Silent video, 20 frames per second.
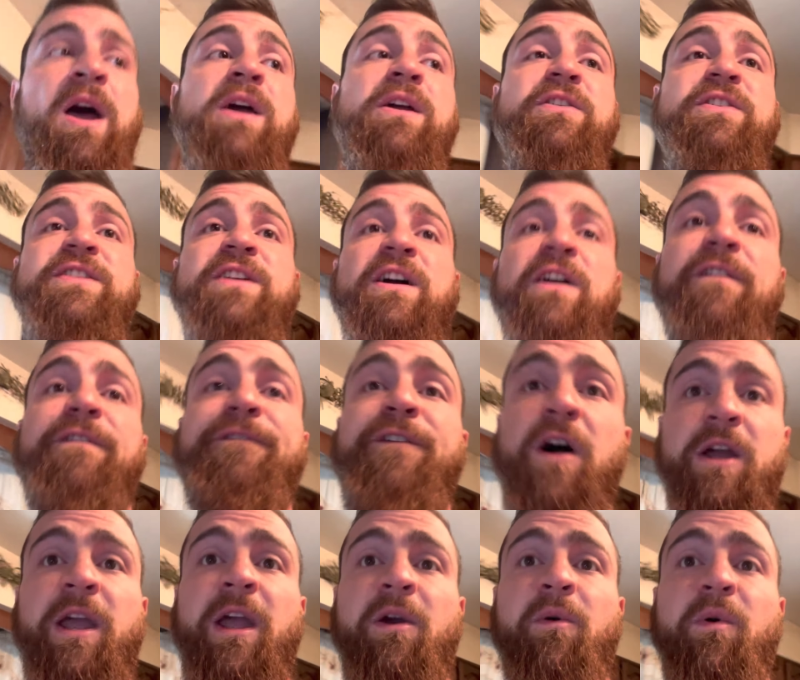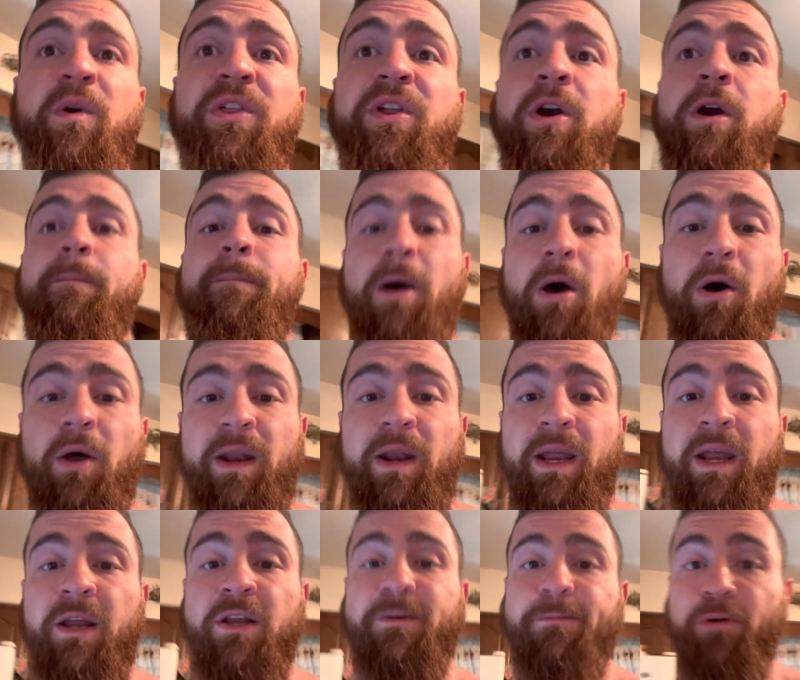You start fucking with your
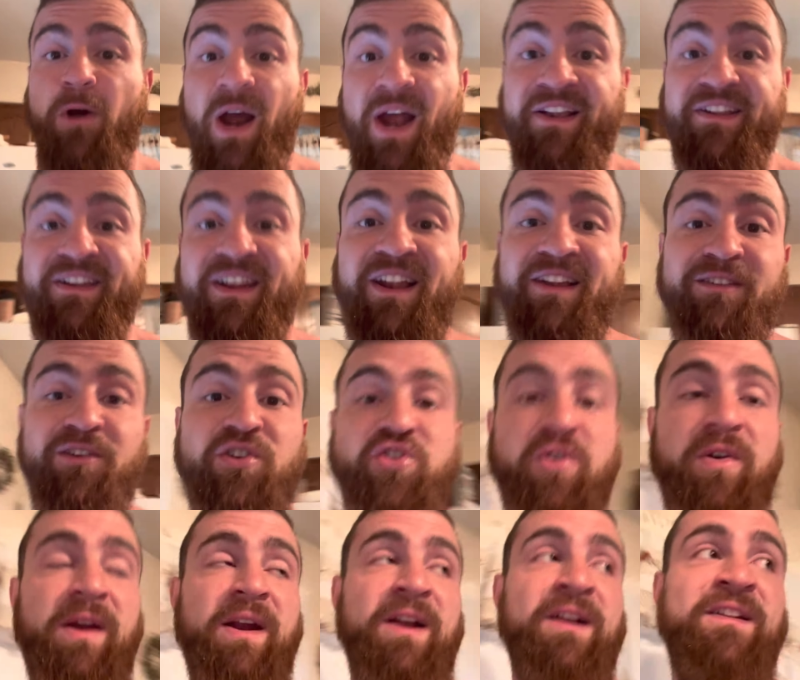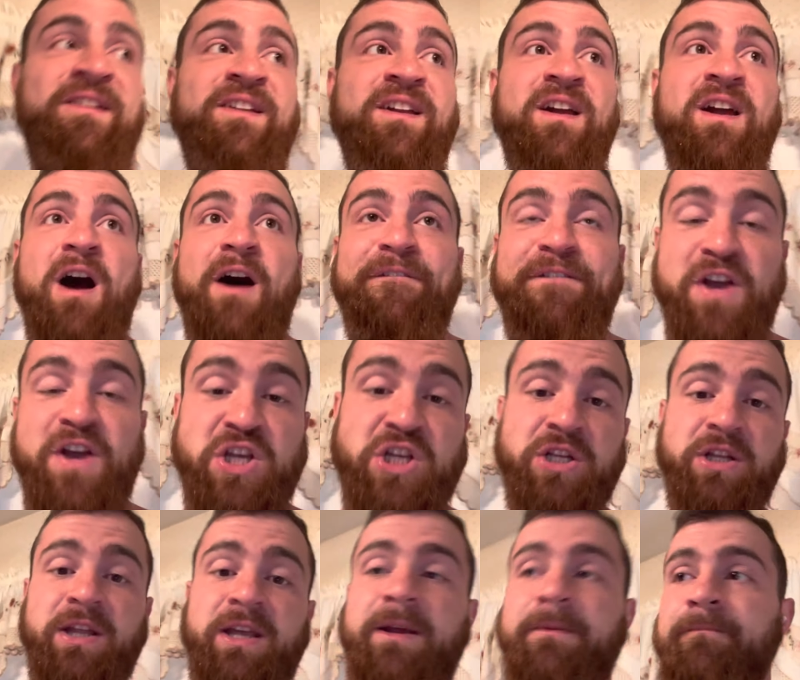ability to process nutrients
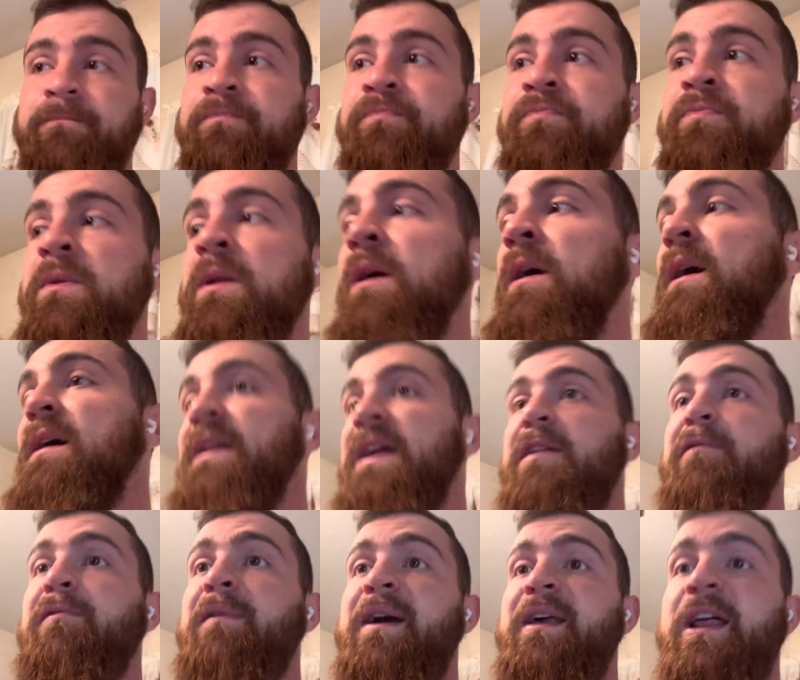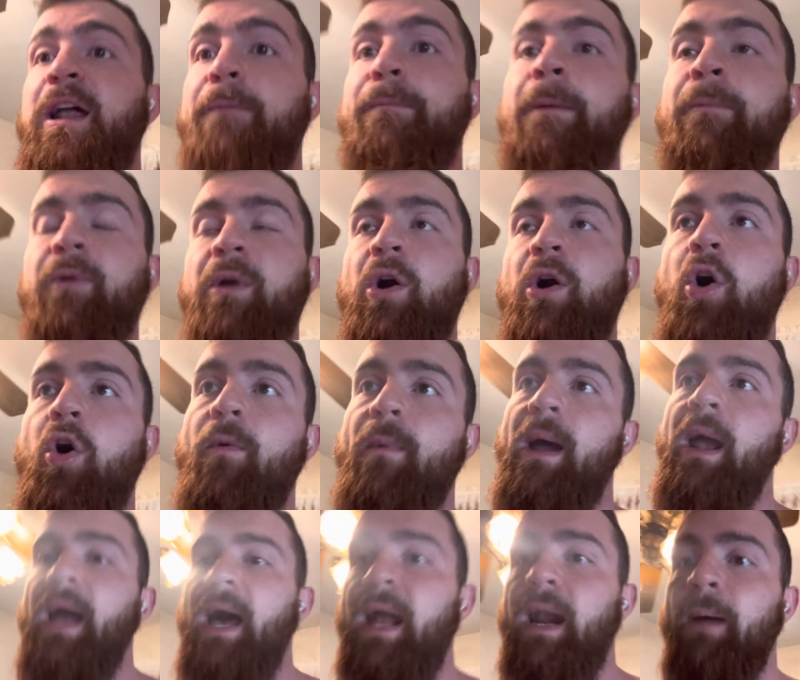efficiently. And that's why a lot of people are like, oh
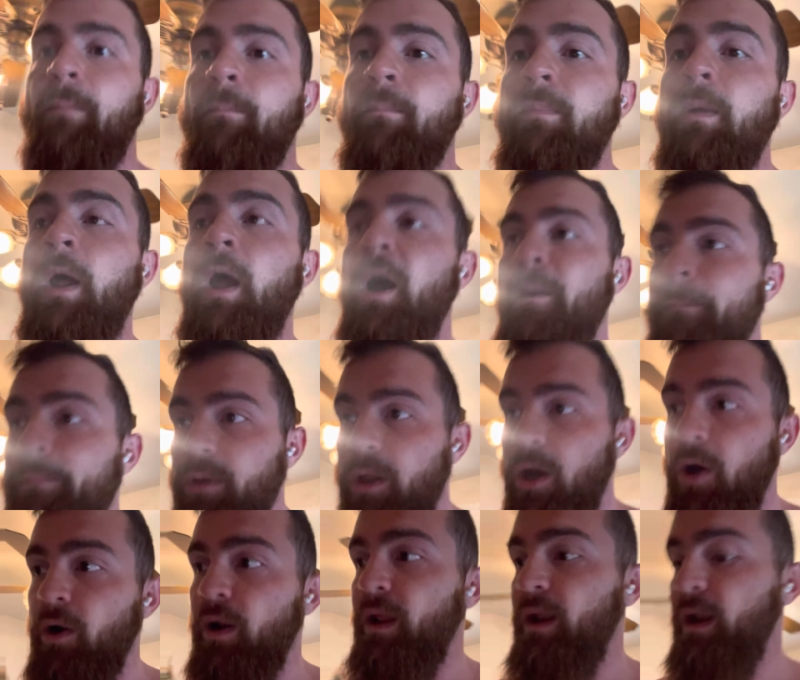my God, I'm bloated